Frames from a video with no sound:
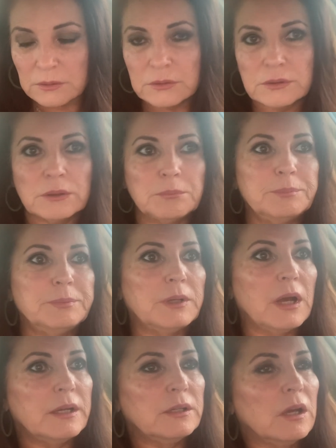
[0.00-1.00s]
The,
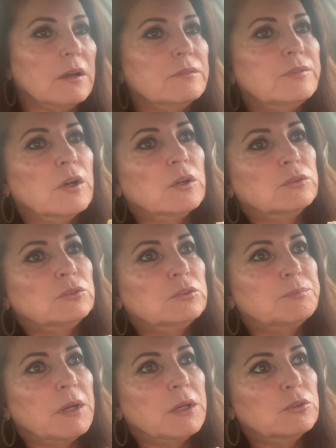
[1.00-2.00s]
I, have
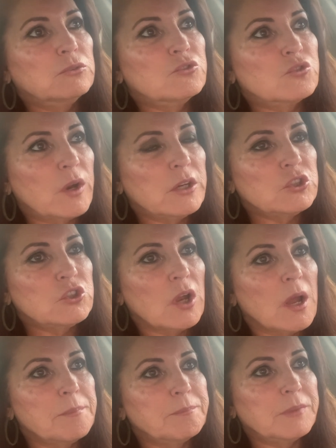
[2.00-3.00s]
owned my own dress
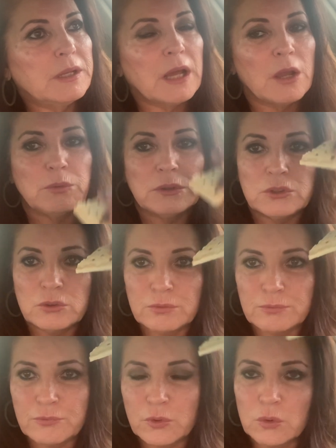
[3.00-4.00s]
shop and I would do
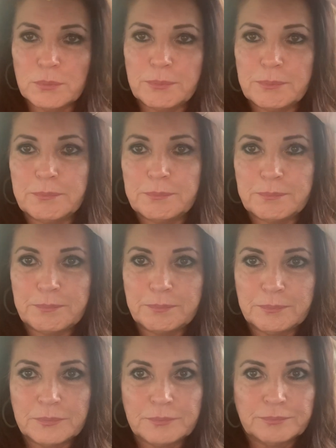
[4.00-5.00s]
full
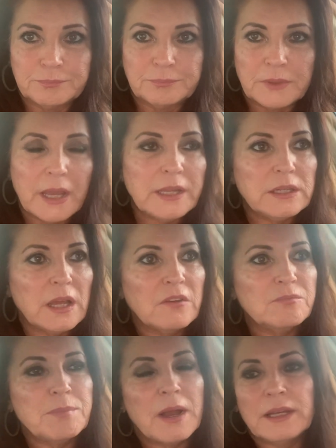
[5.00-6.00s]
eight and a
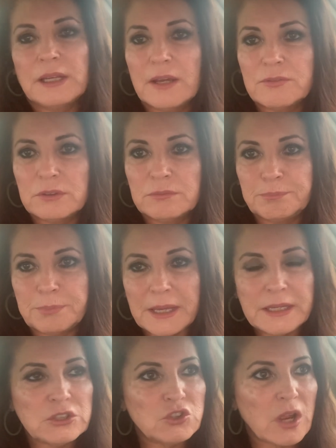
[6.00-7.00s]
half by 11
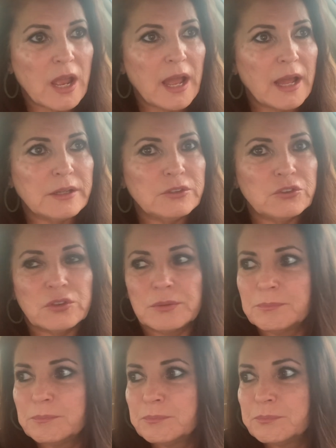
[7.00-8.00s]
page ads
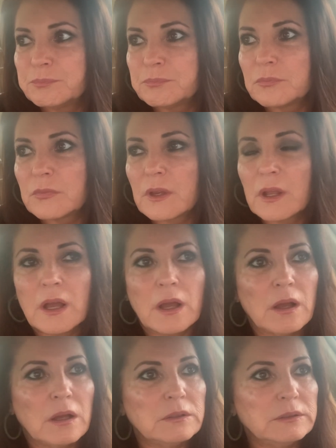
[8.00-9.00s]

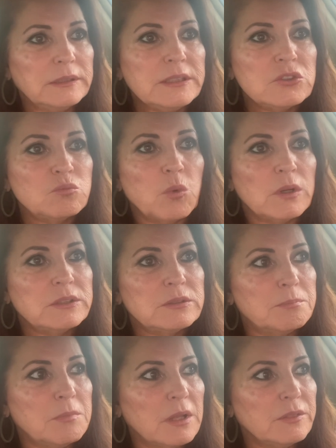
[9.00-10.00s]
uh, at least once a
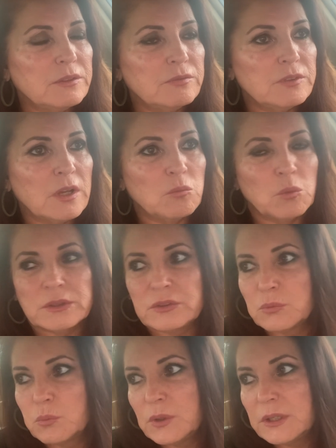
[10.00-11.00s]
month, if not once a
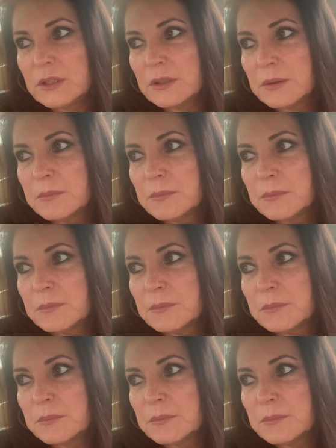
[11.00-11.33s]
week.